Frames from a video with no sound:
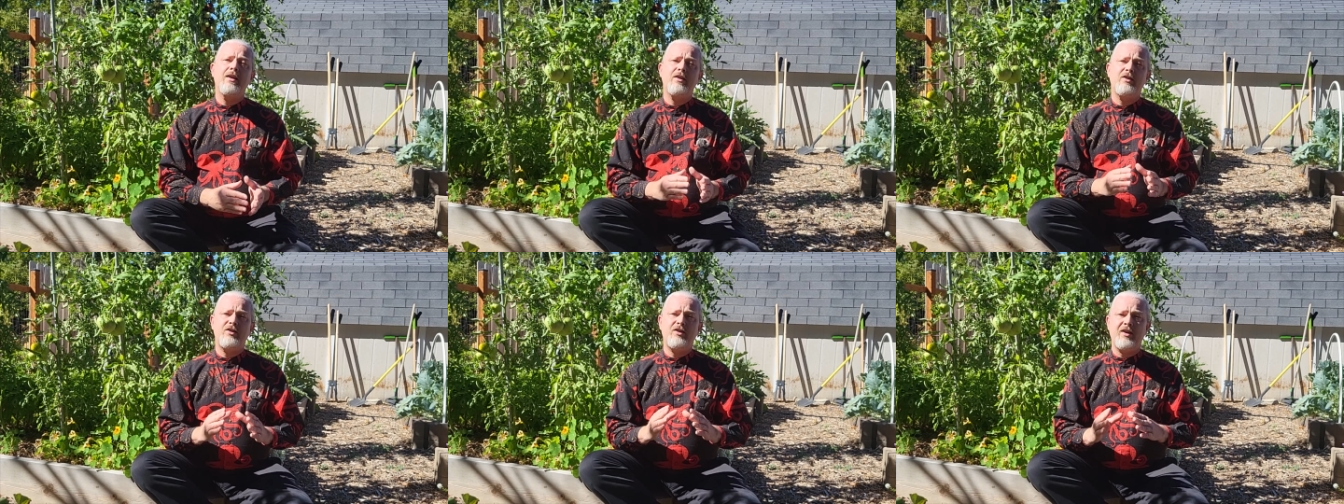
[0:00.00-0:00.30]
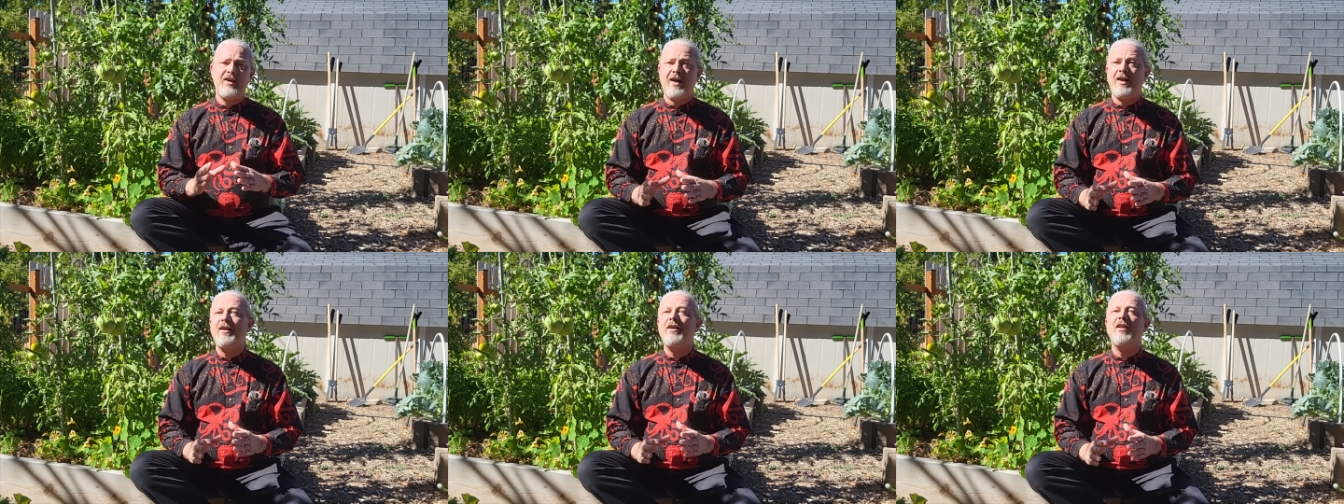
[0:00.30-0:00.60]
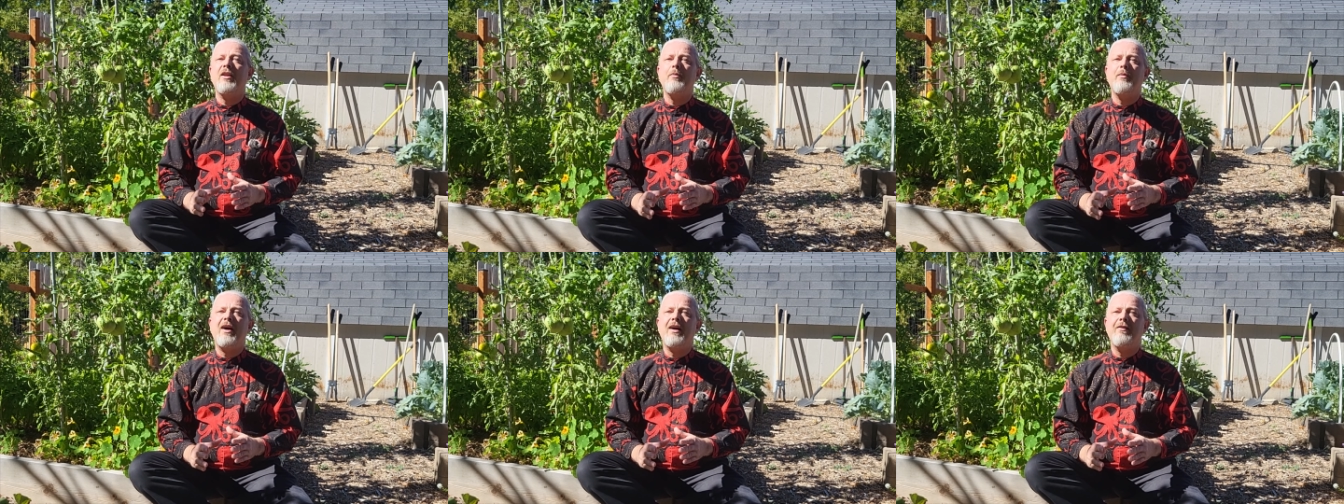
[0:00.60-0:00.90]

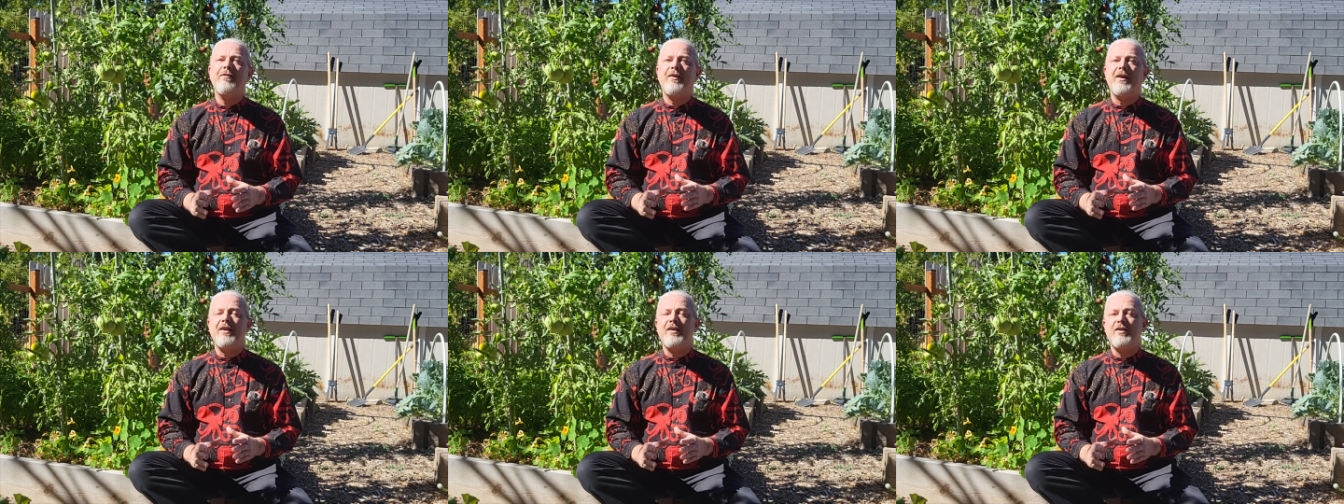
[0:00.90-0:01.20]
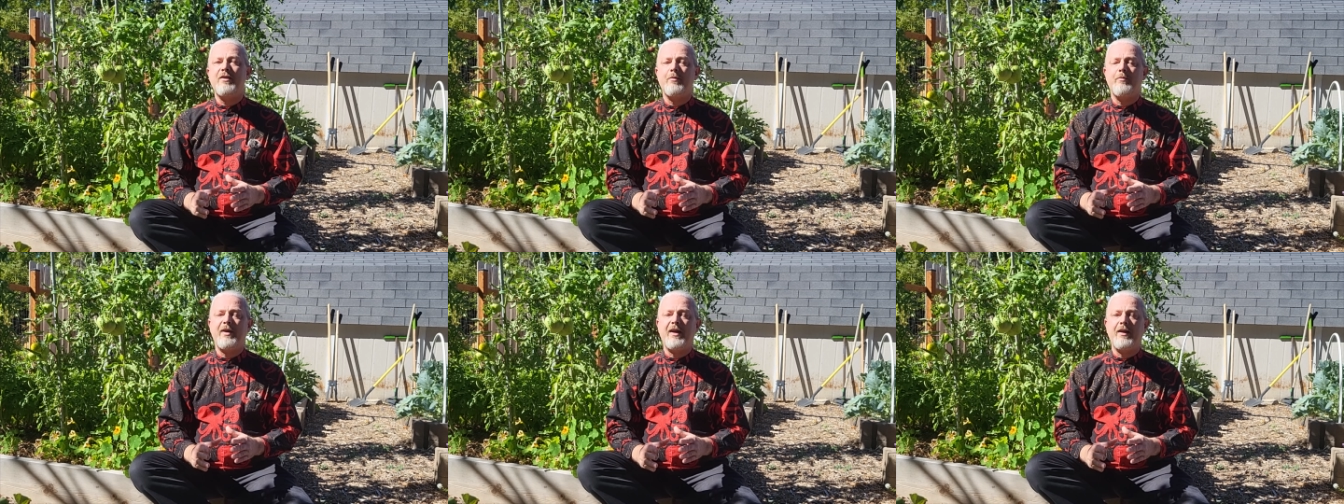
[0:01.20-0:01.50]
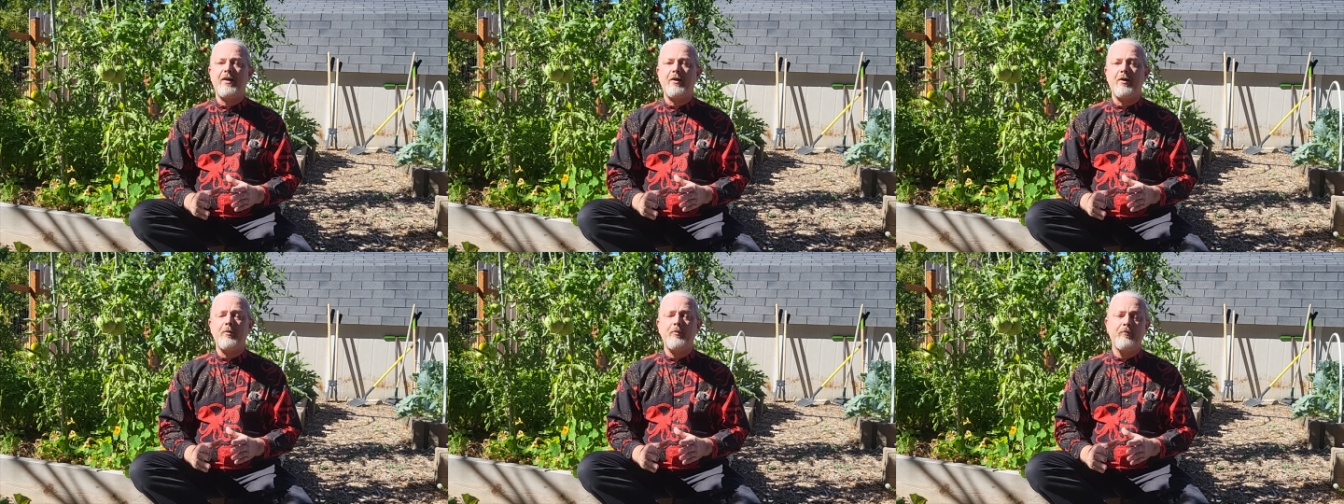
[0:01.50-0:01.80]
genetically modified
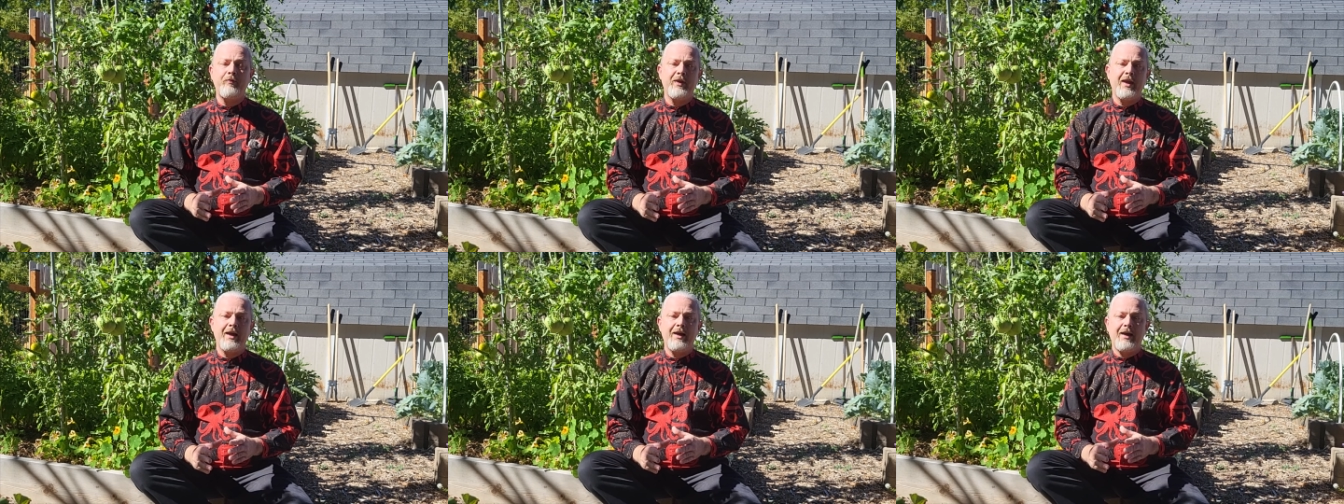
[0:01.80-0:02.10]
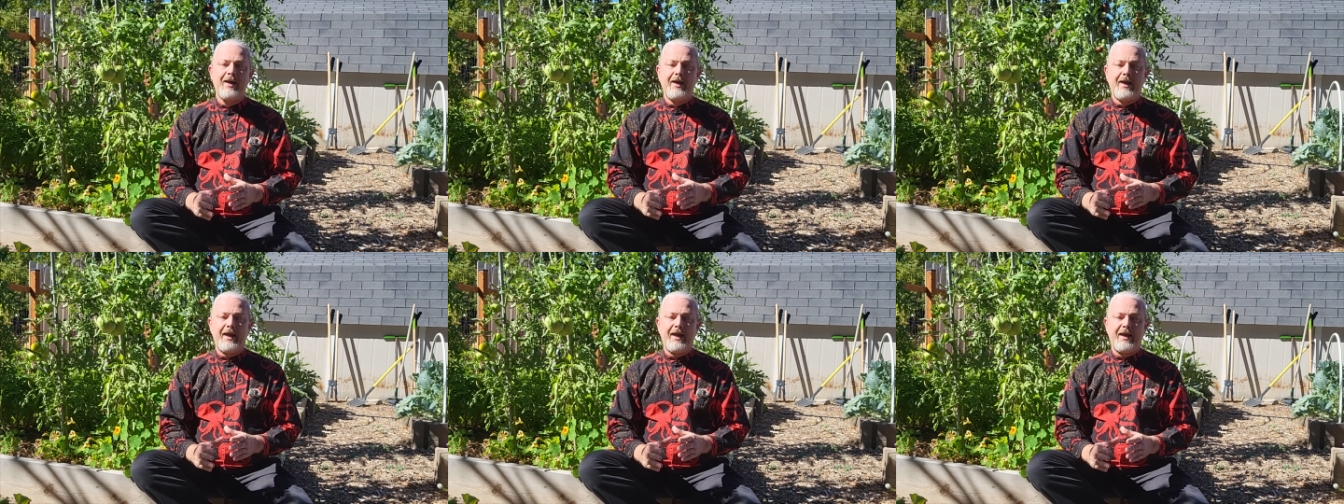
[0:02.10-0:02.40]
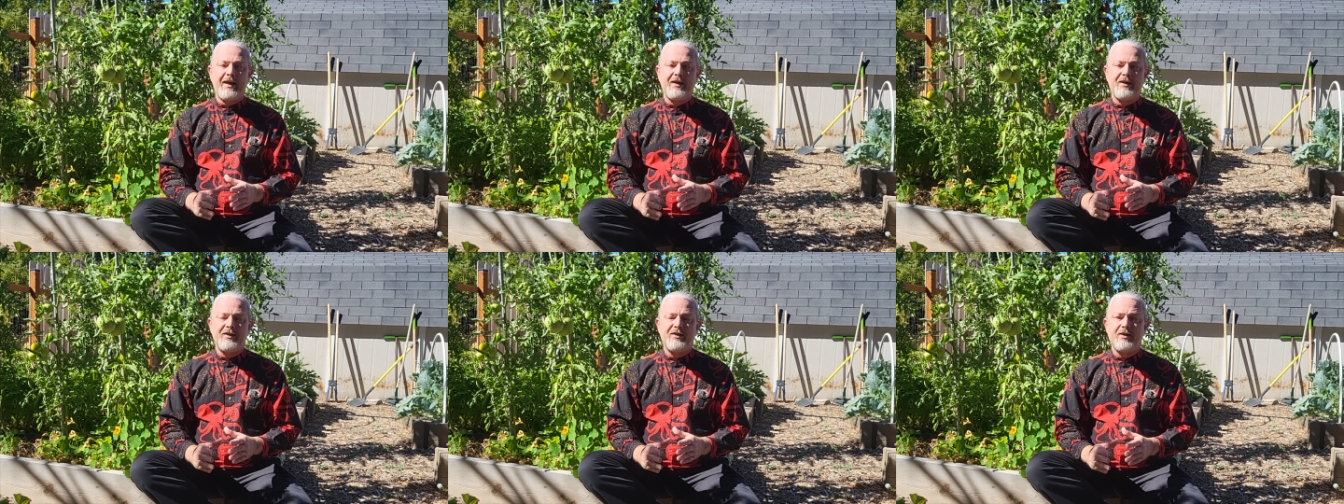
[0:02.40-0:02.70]
tomato
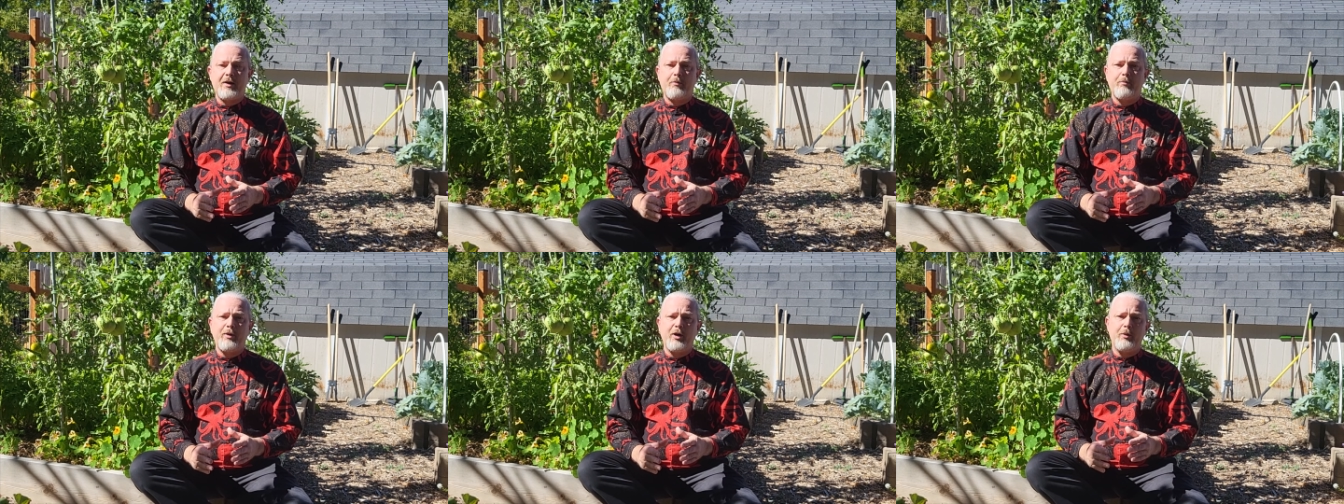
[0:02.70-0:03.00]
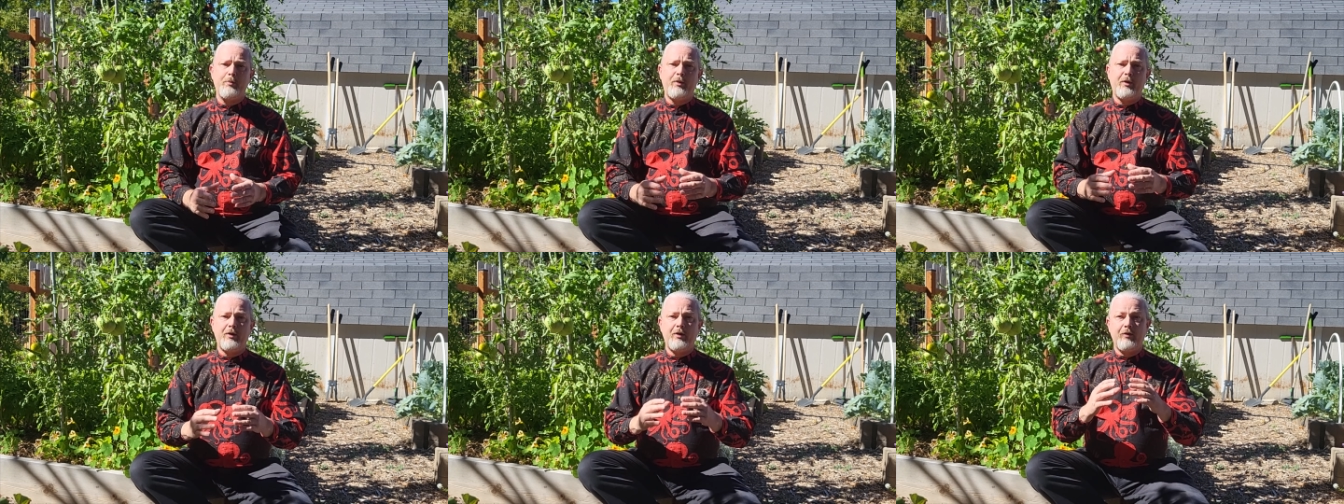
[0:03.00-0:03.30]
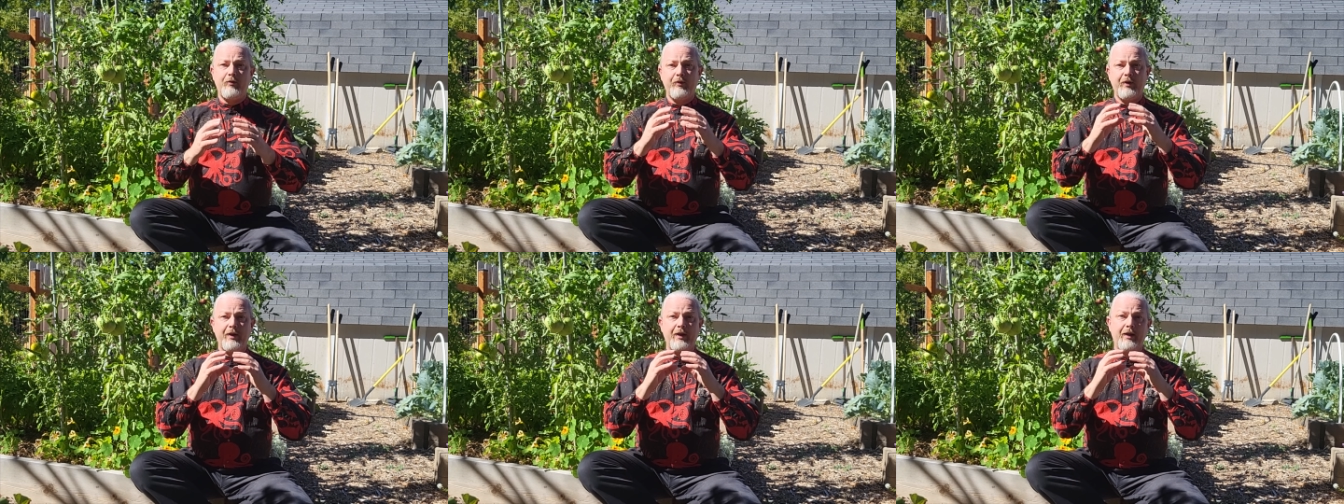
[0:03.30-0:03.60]
is purple